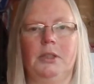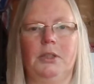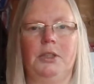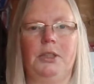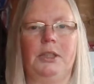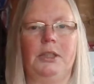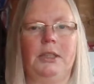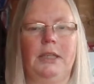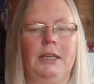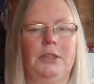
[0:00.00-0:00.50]

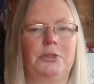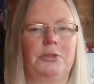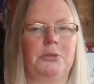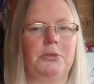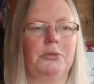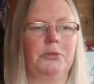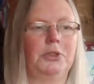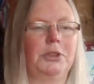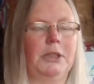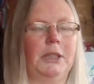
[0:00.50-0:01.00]
the
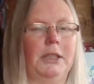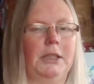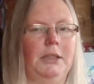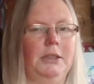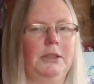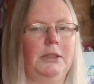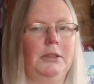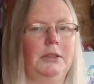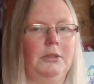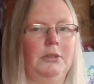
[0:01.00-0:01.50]
natural
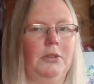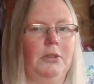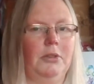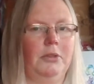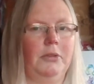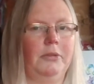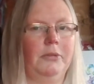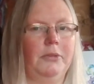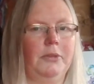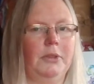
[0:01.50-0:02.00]
shades
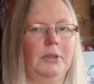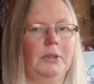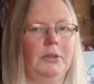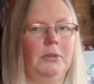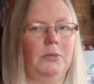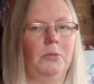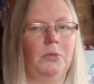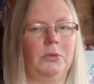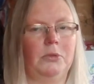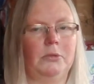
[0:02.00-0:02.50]
of
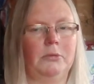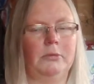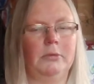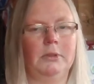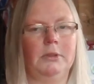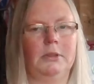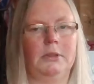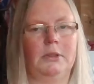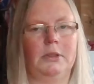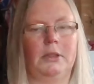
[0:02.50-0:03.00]
wool
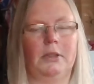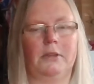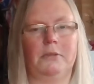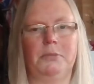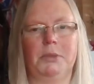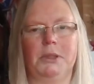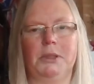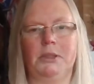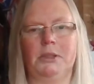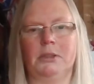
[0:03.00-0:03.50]
that I've
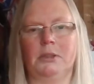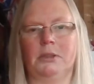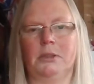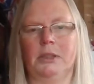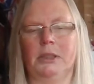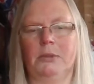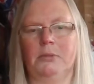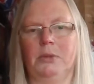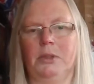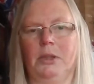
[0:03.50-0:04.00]
been
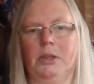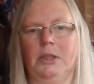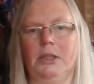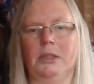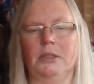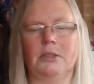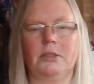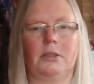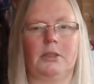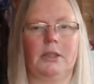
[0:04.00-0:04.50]
dyeing with
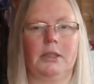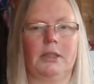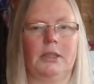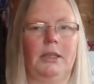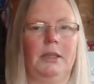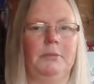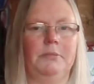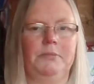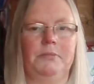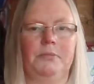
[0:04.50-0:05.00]
things like
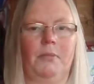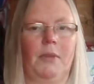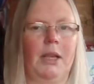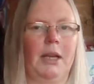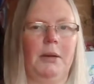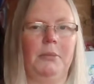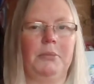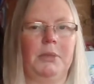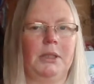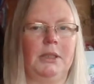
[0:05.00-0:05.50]

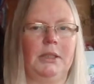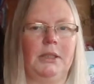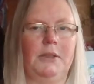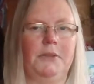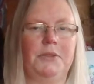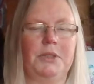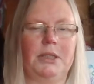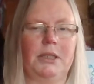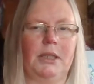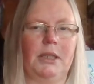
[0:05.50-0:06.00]
gum
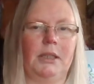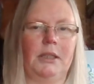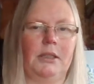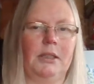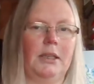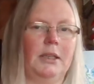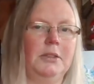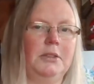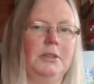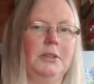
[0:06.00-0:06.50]
leaves and
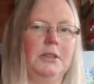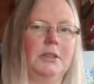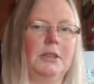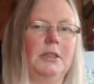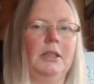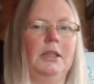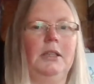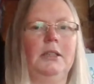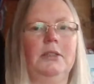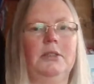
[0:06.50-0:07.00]
onion
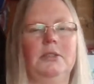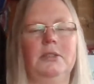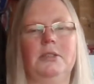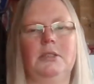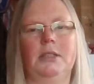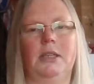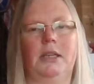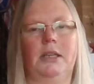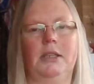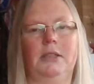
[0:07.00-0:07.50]

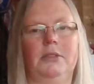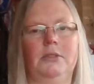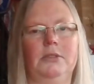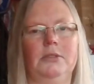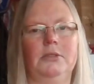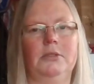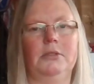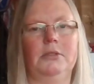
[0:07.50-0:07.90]
skins and